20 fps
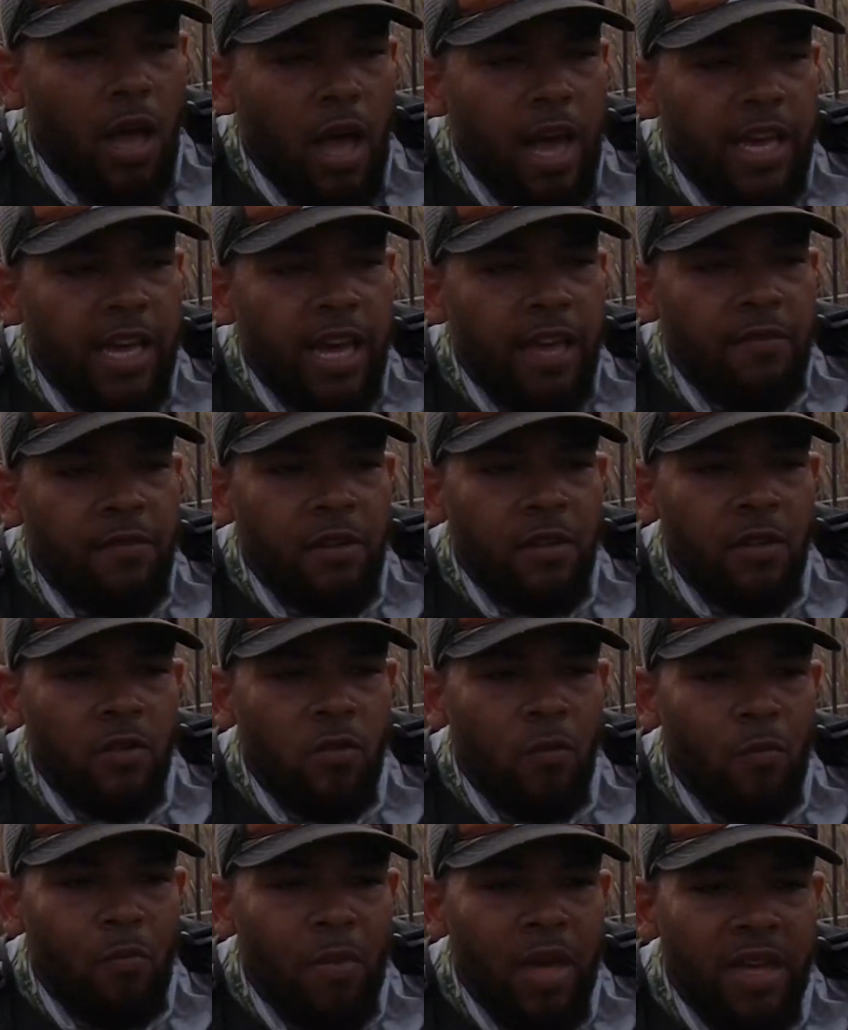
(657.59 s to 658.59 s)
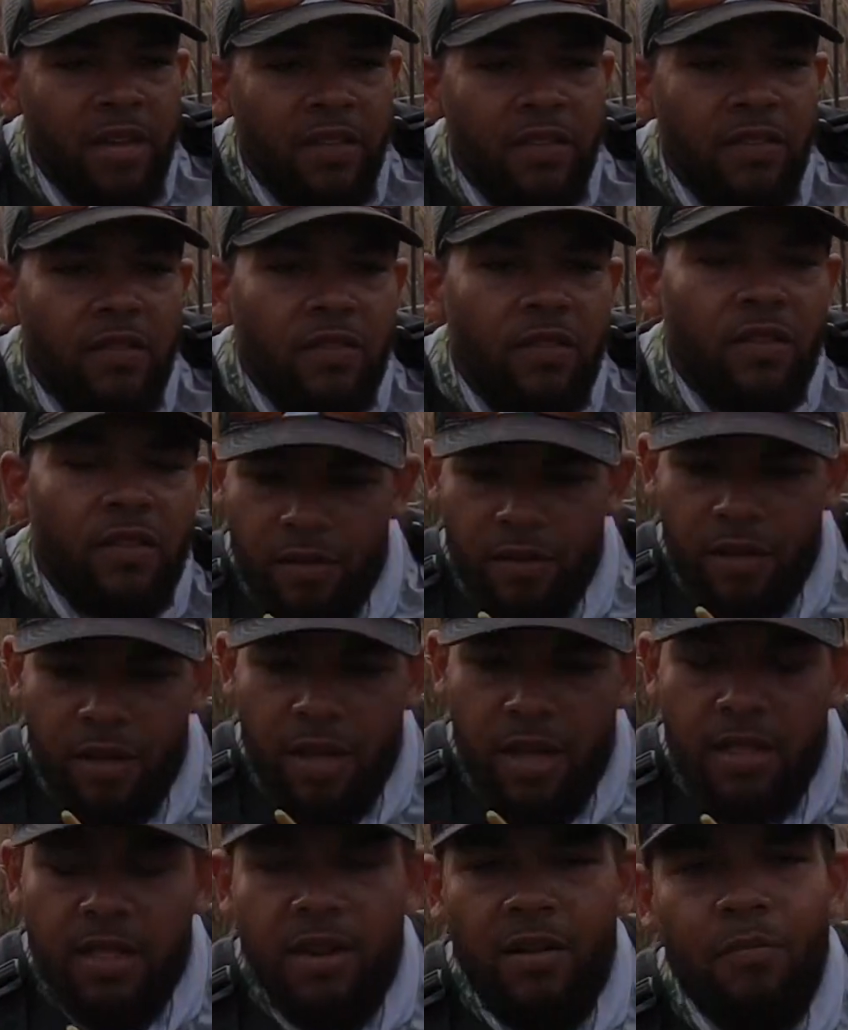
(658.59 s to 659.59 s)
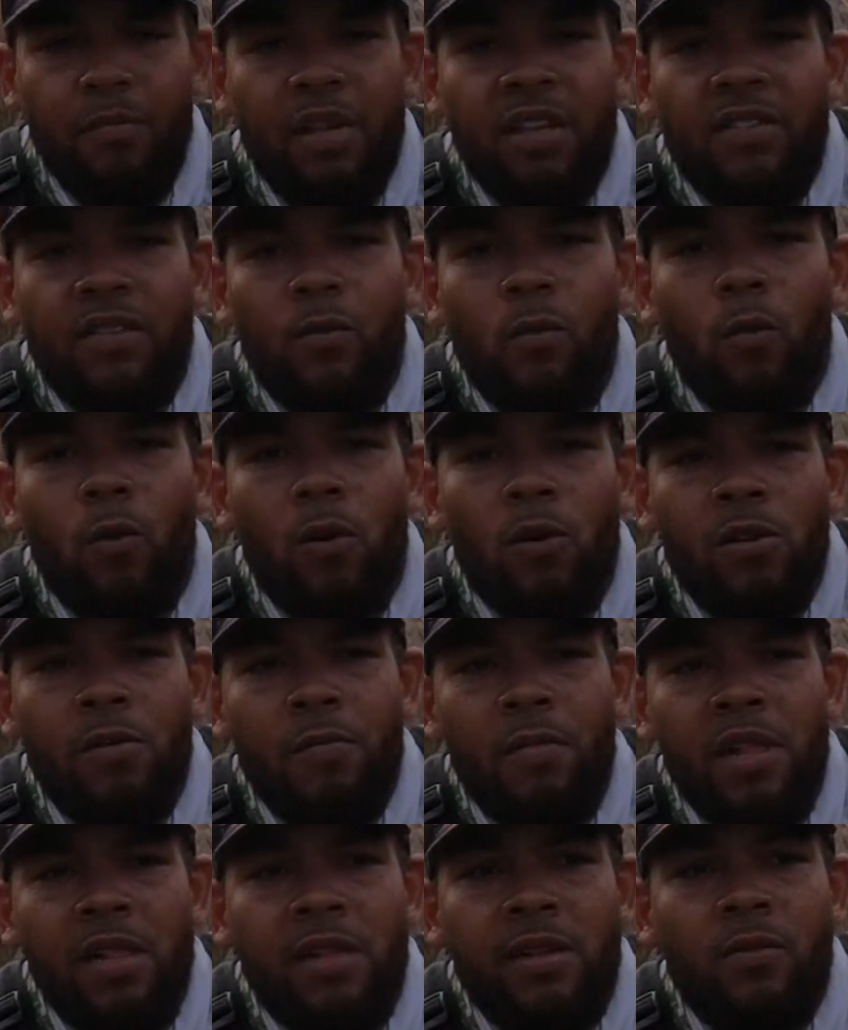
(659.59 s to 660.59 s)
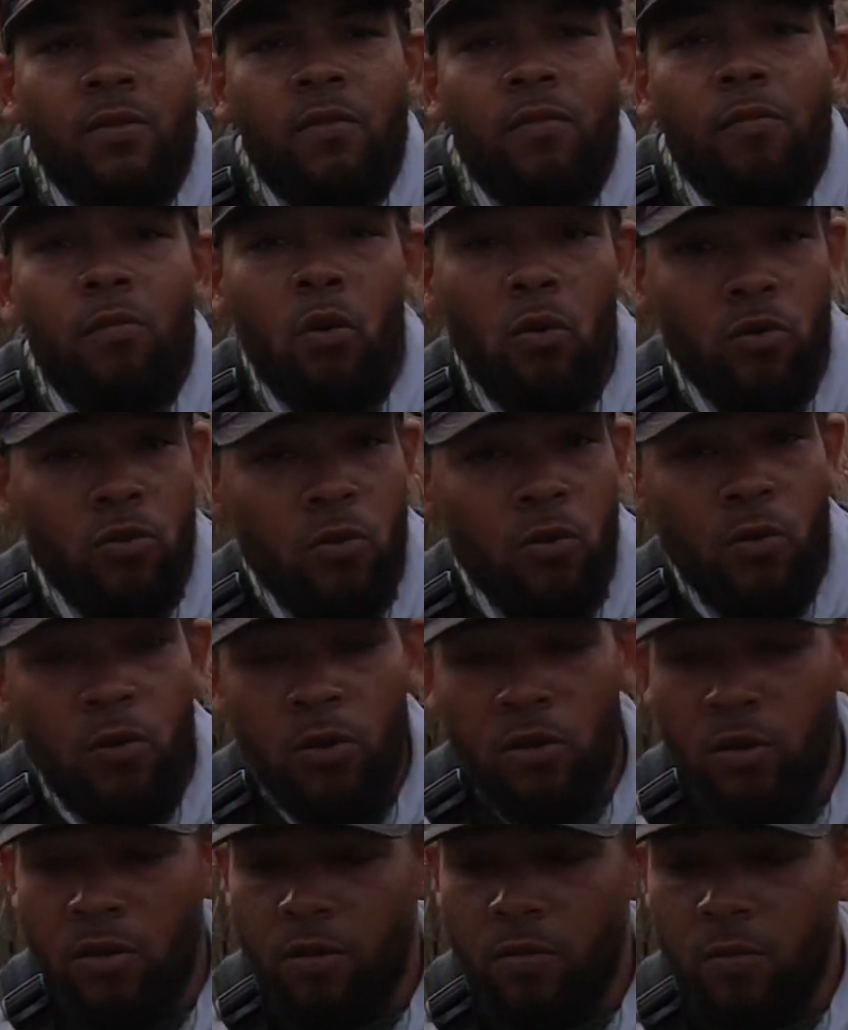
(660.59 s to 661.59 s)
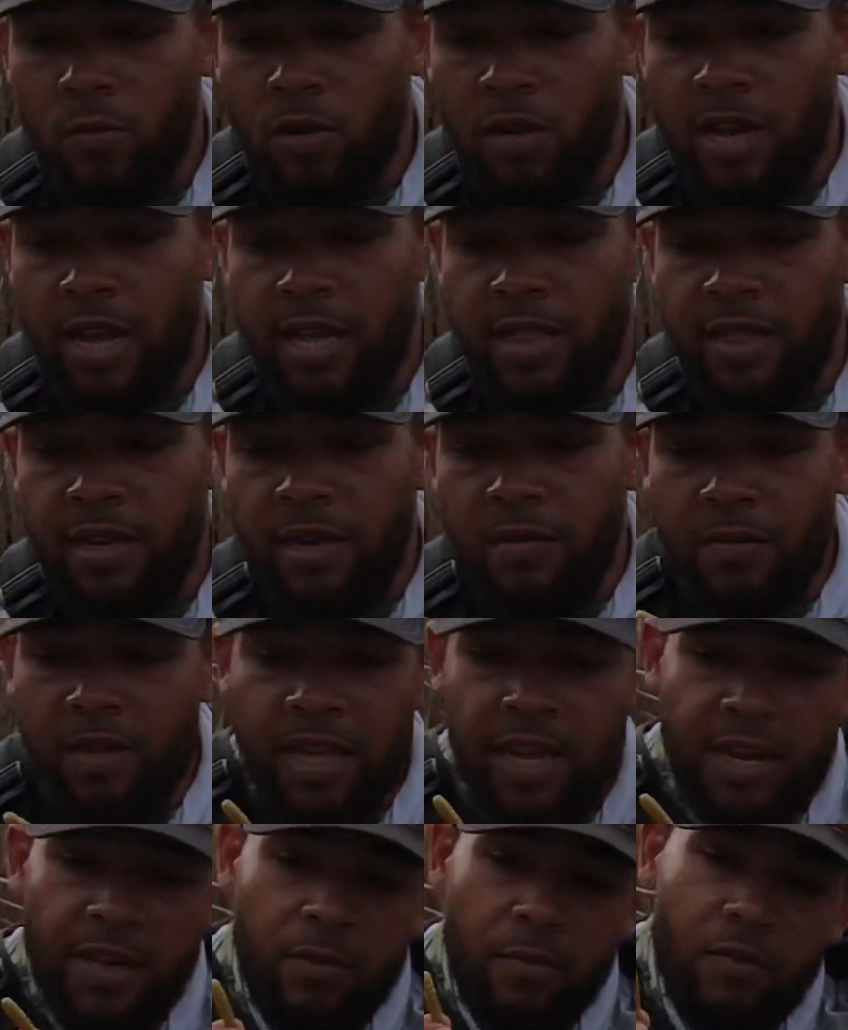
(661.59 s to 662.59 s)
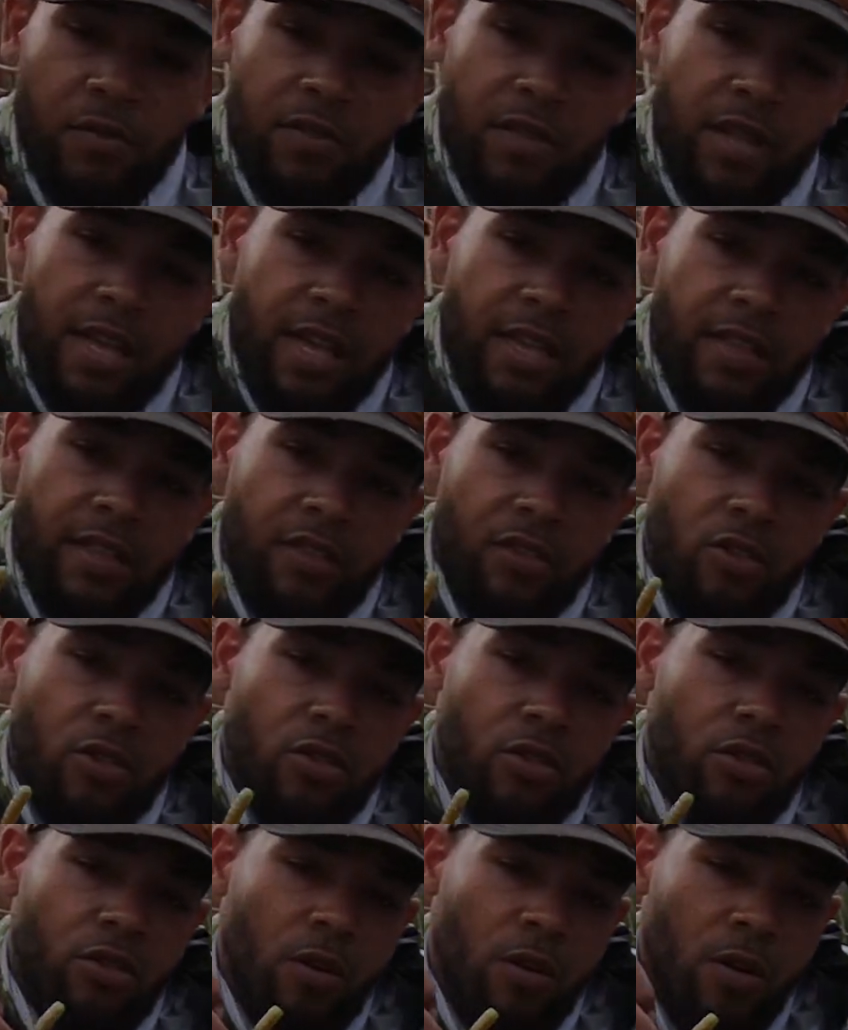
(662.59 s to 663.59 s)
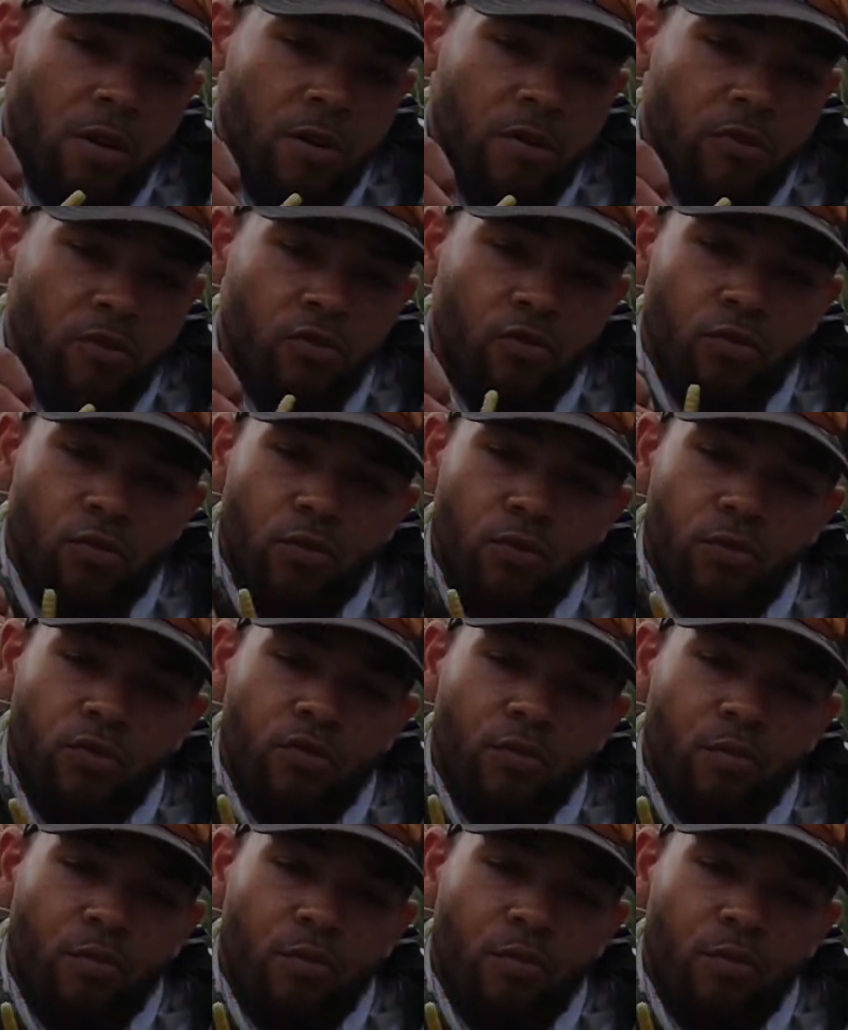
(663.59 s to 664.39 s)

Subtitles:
I gave it a little mix. Ended up mixing watermelon with motor oil, and what I ended up getting was like the chartreuse